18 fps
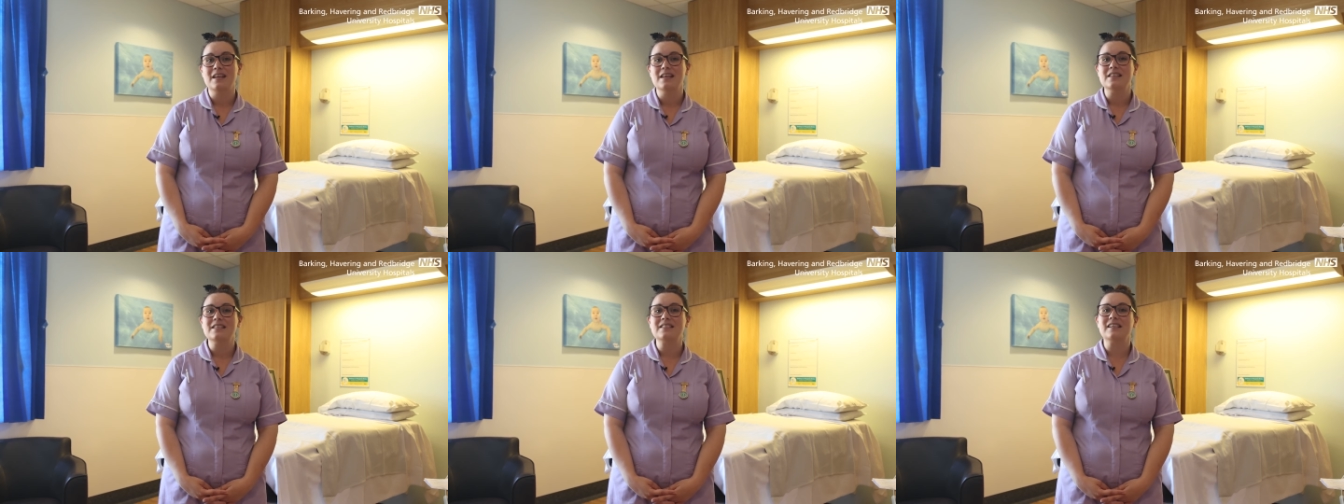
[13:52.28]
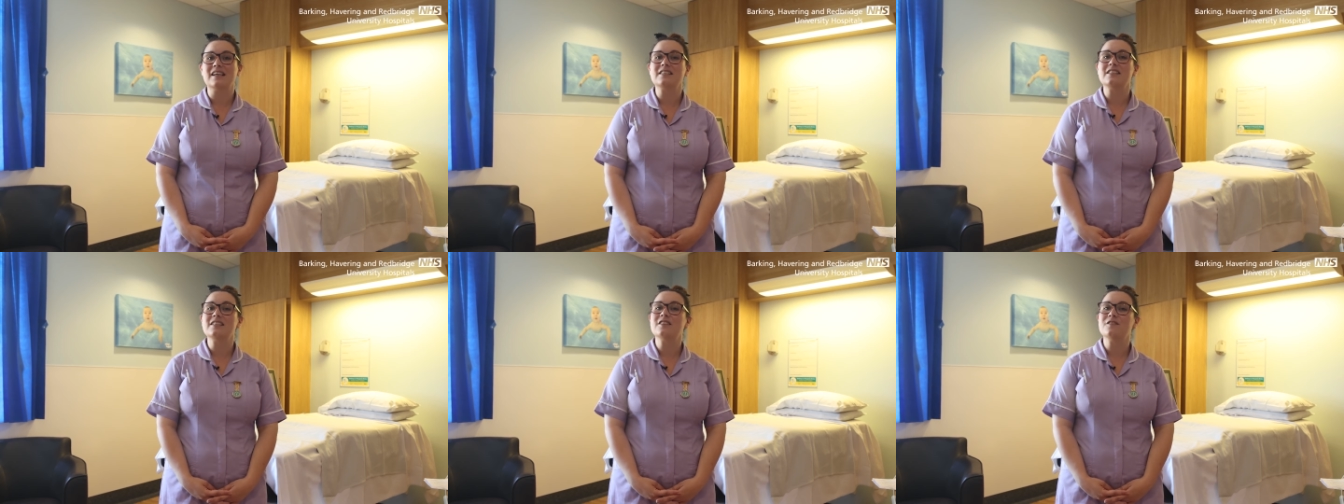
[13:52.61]

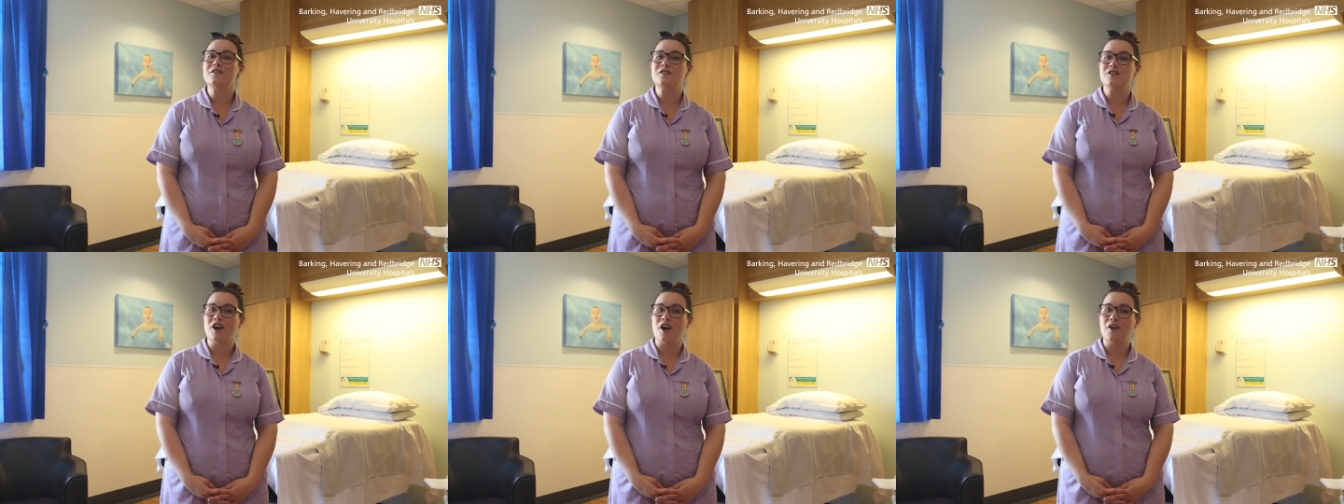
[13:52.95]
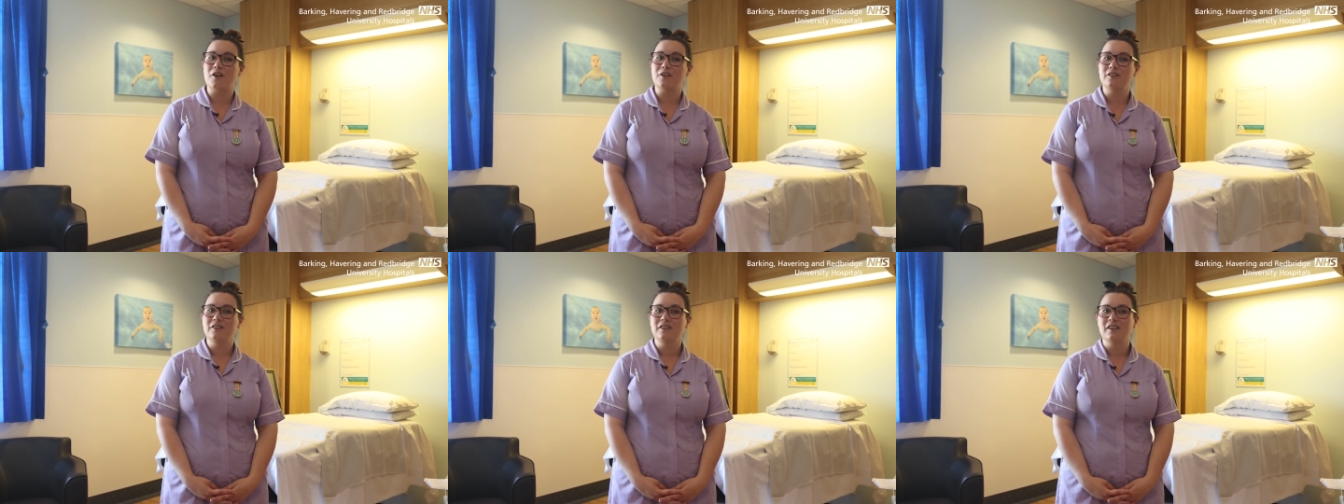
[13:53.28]
Studies have
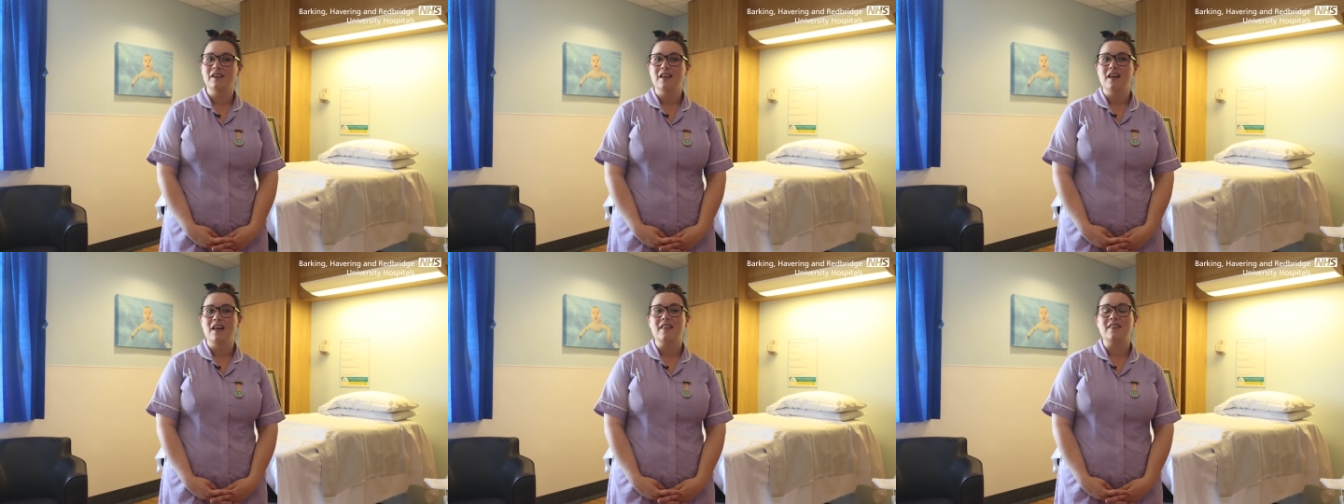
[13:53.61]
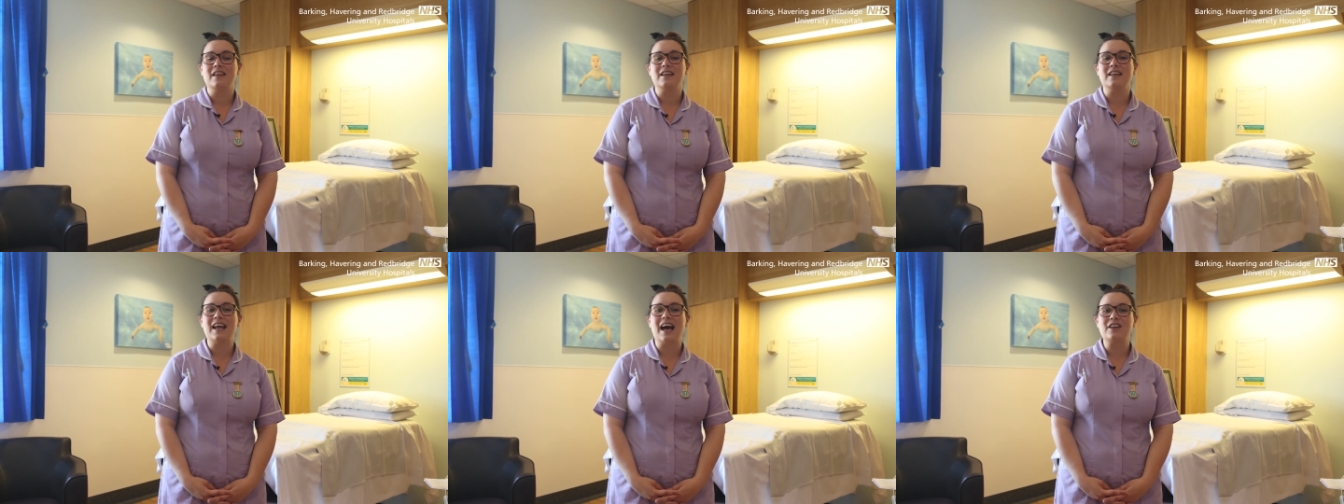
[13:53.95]
shown
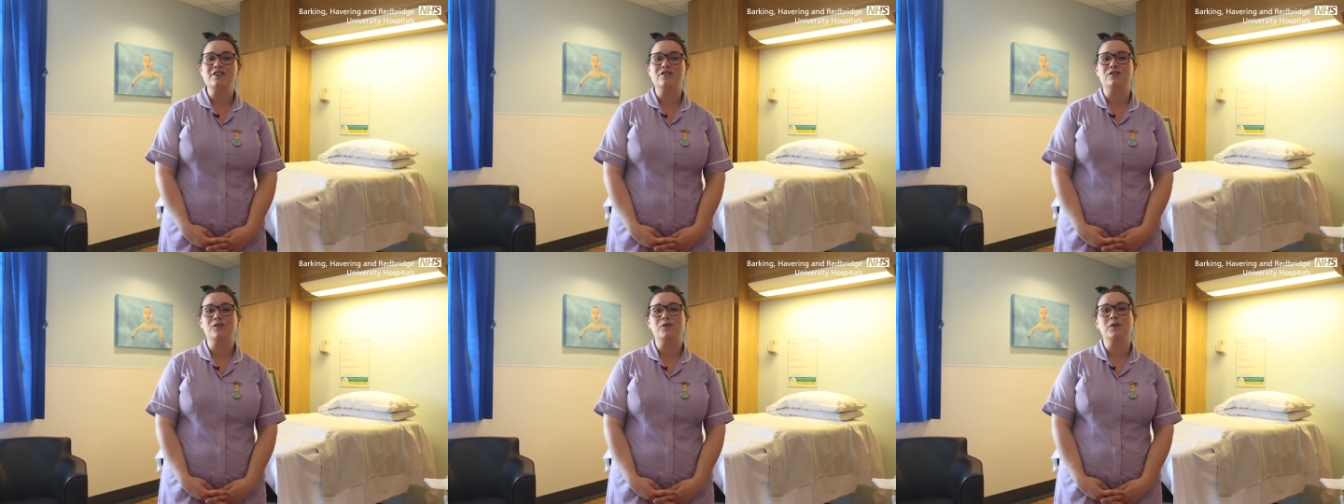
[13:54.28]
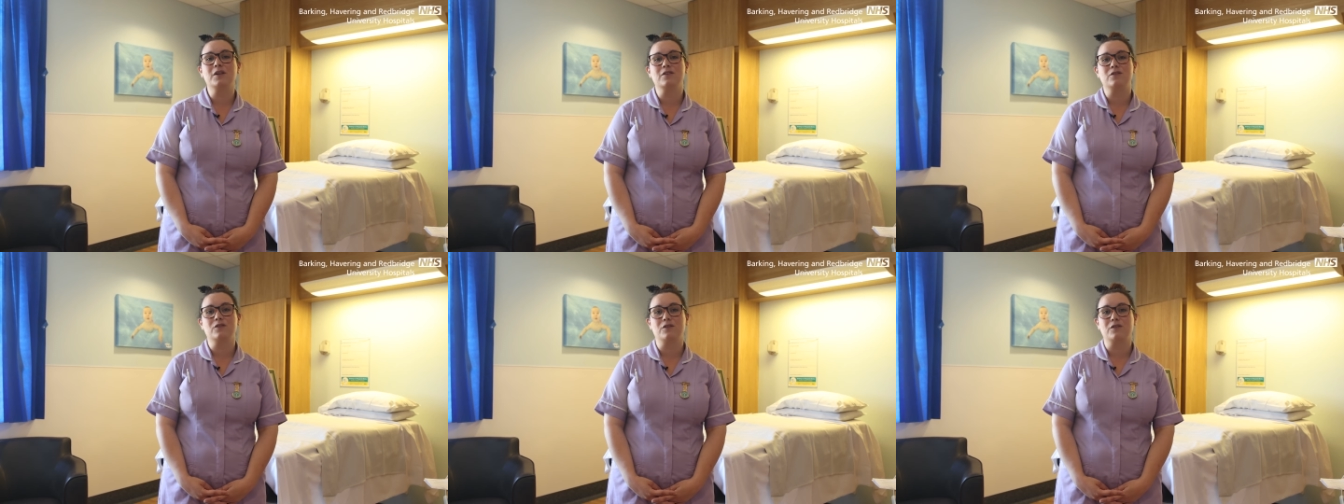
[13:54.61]
that natural
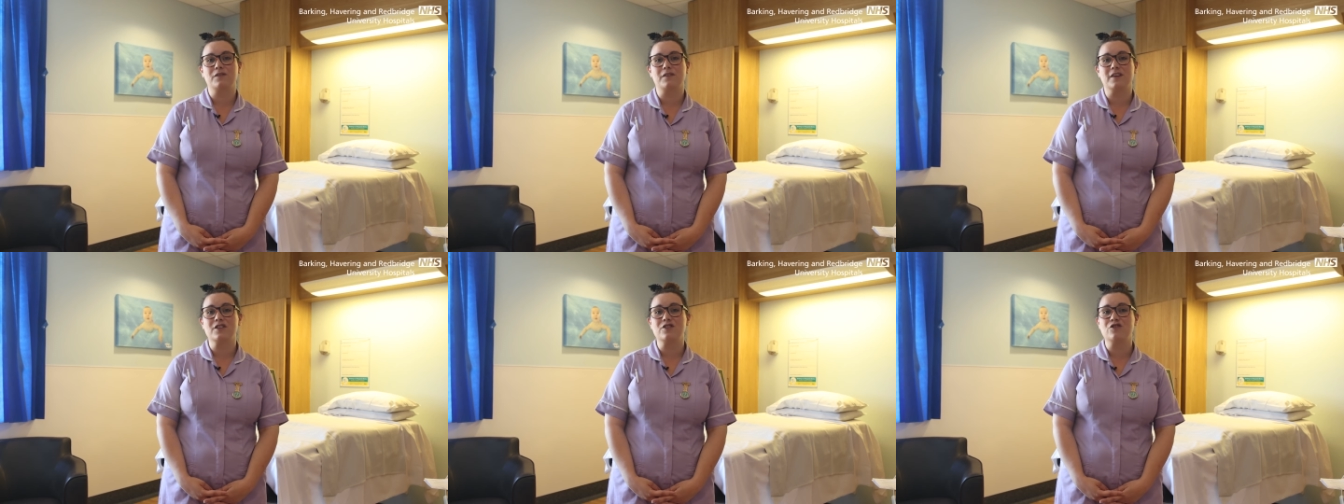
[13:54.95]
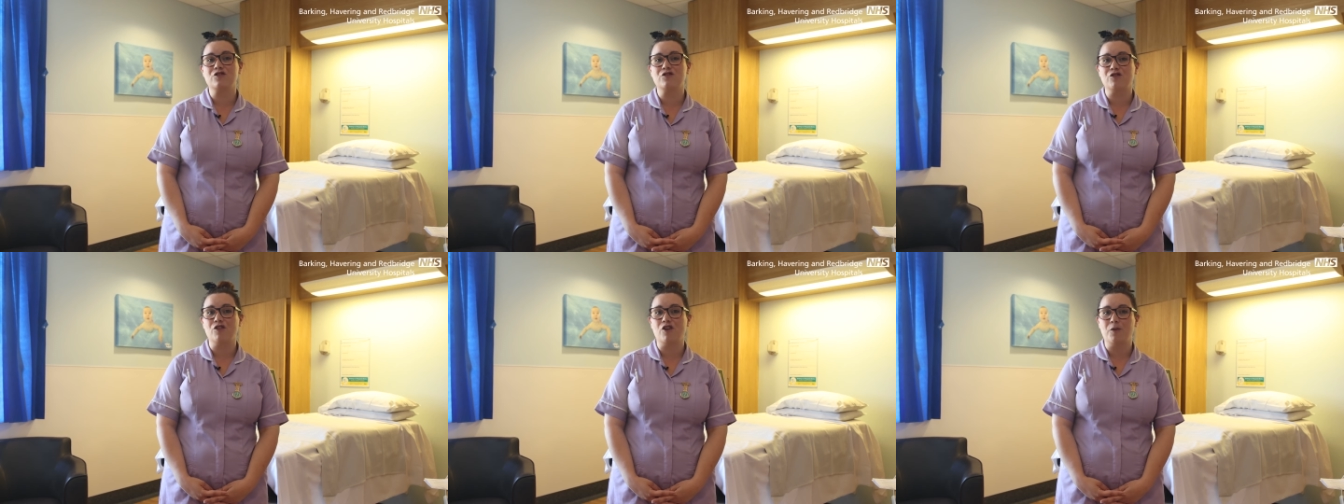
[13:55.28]
endorphins
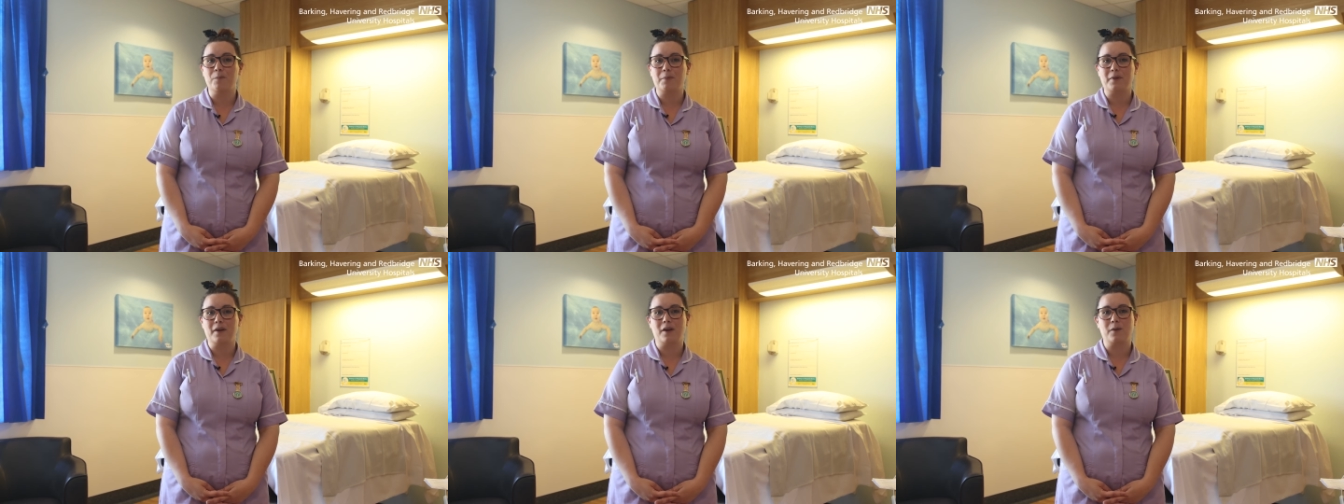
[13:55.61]
drop